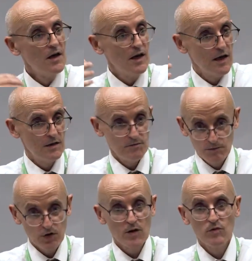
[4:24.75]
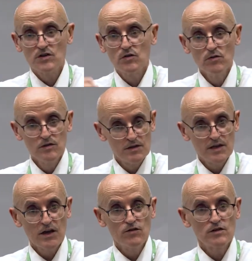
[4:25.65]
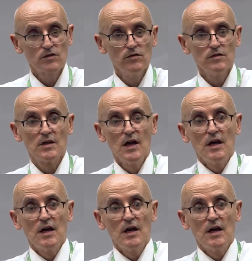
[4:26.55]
in primary schools and secondary schools,